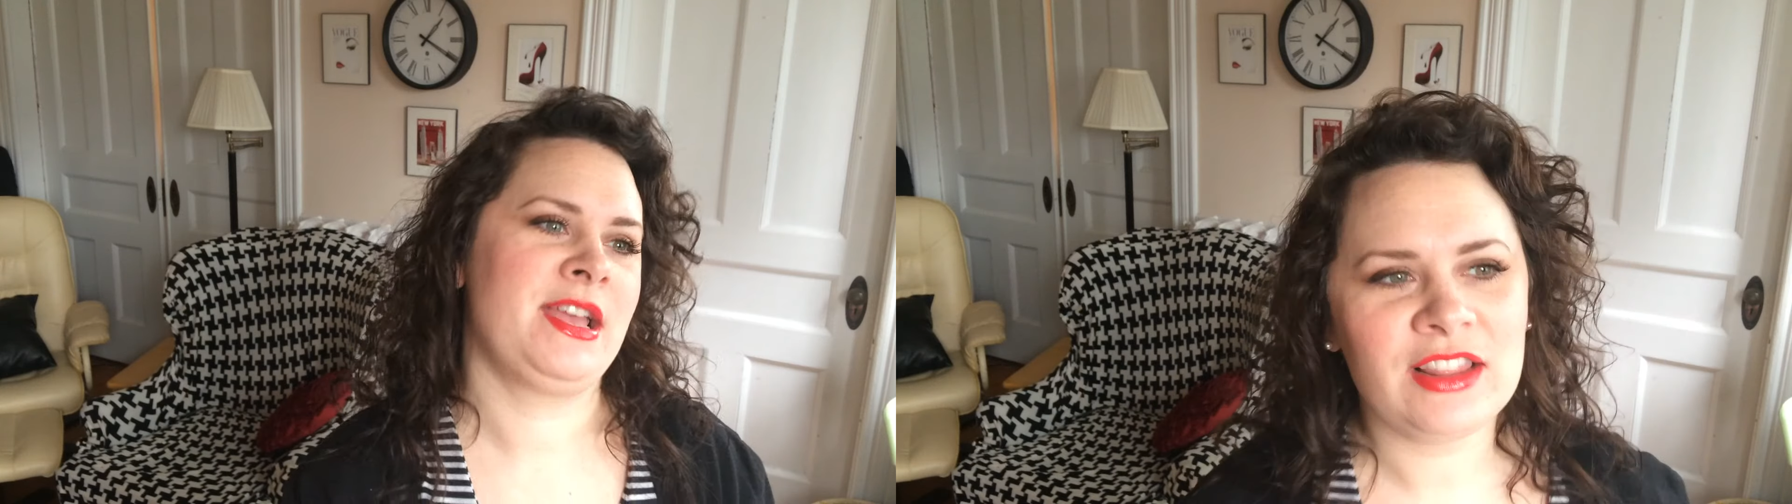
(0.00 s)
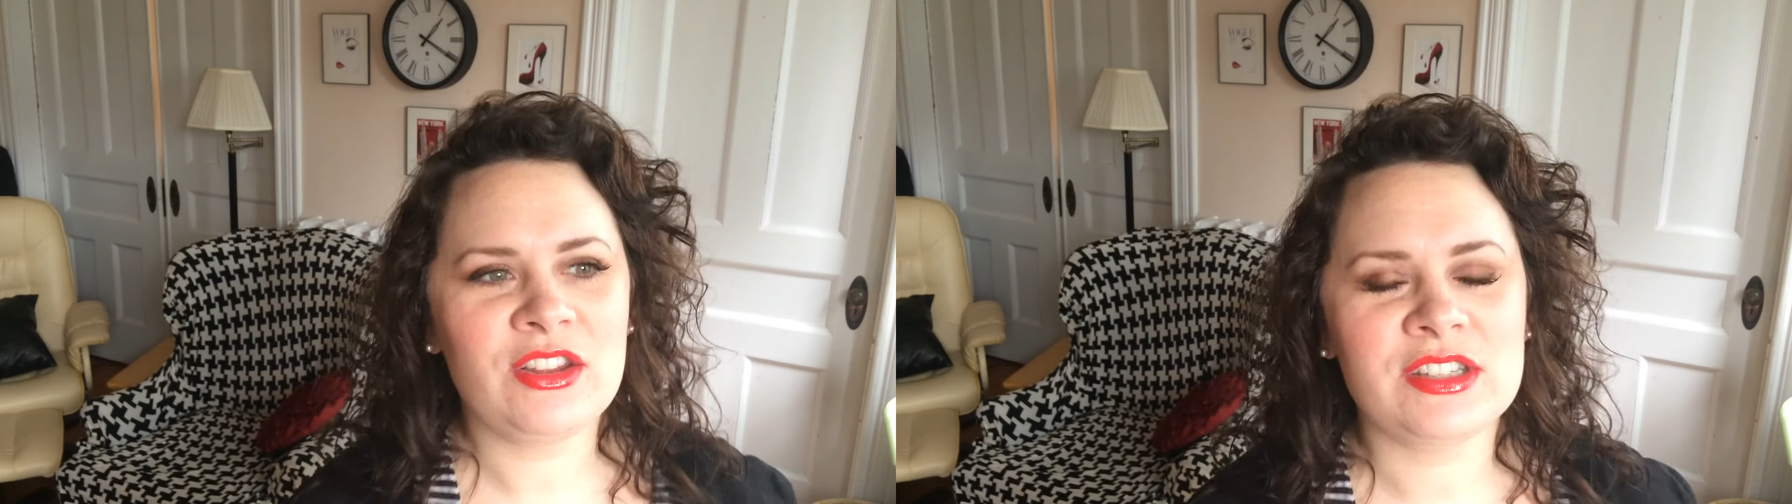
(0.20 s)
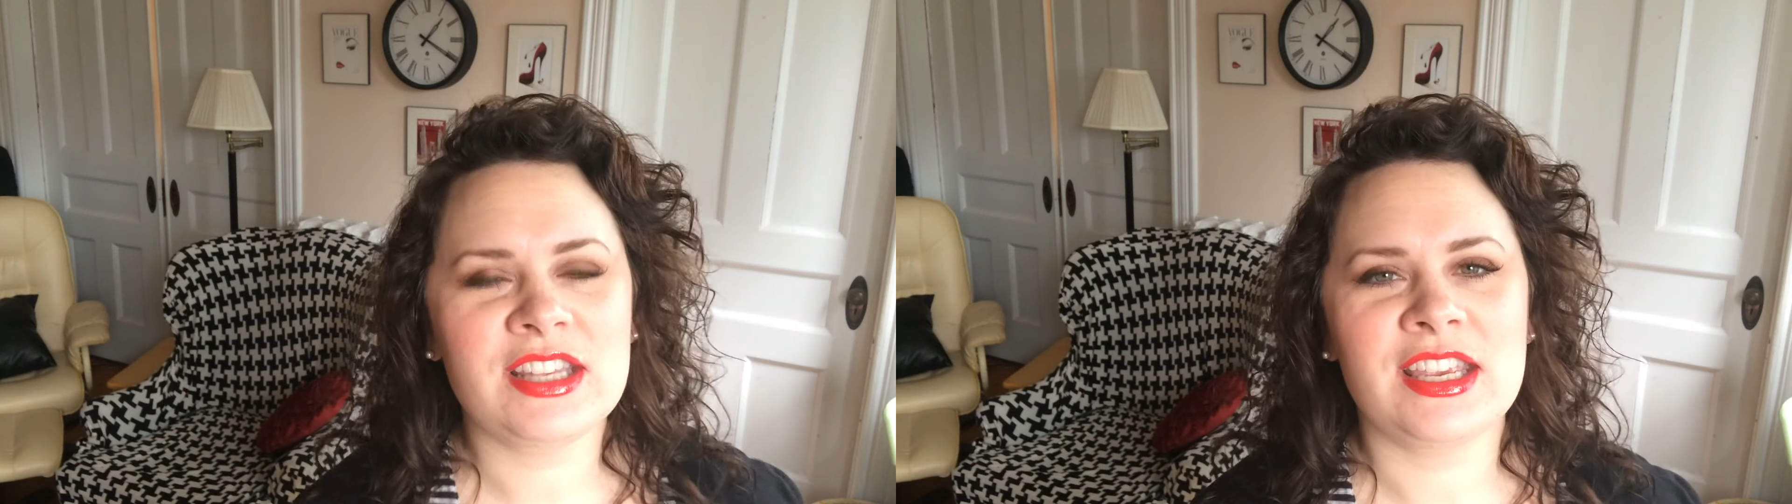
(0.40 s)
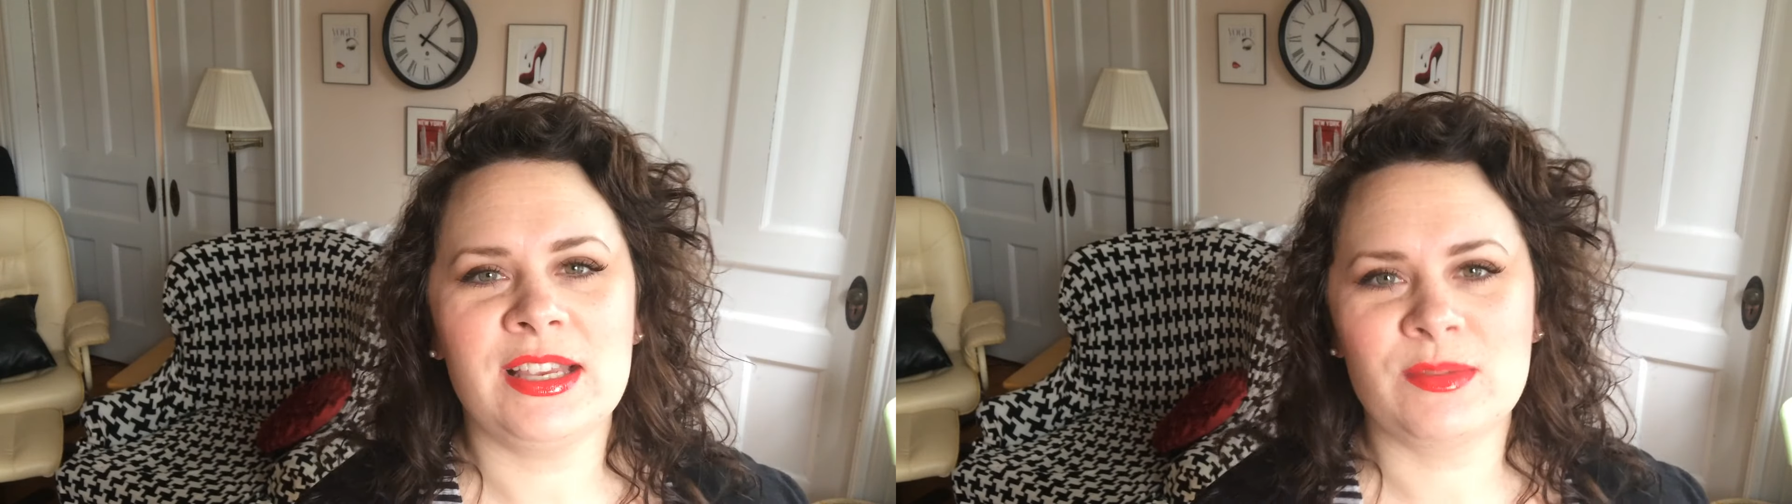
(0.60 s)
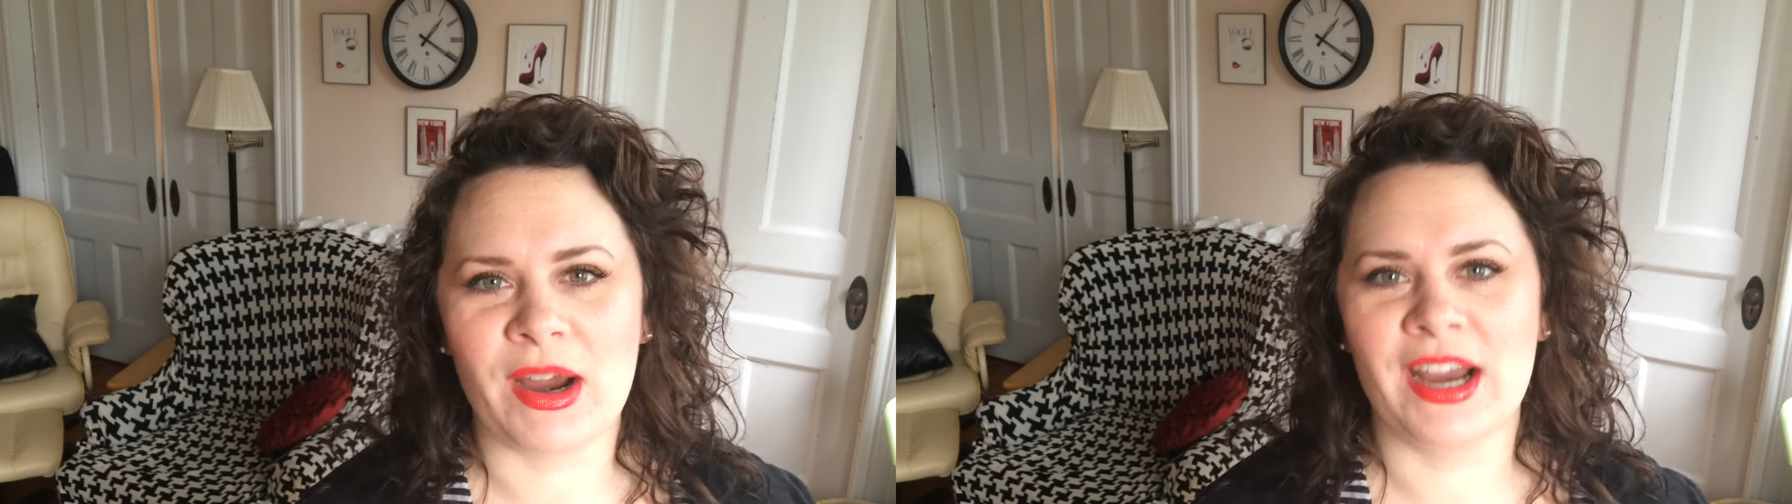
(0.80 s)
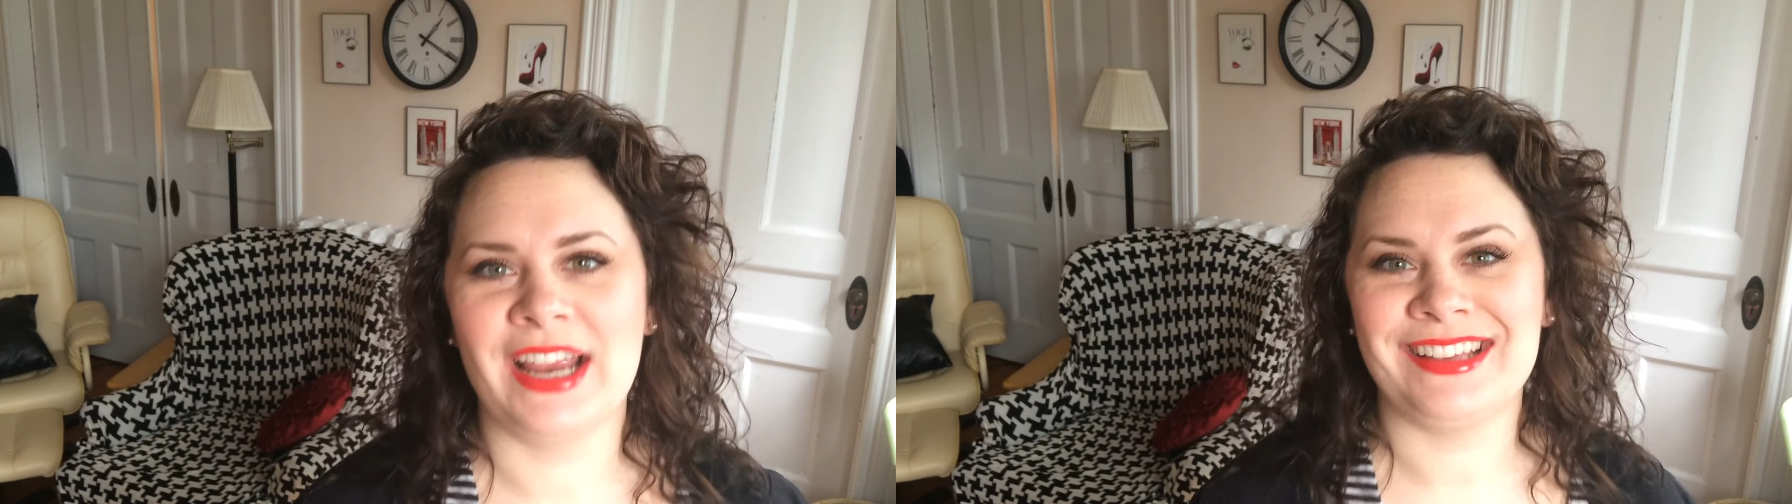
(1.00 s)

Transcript: it looks like he's wearing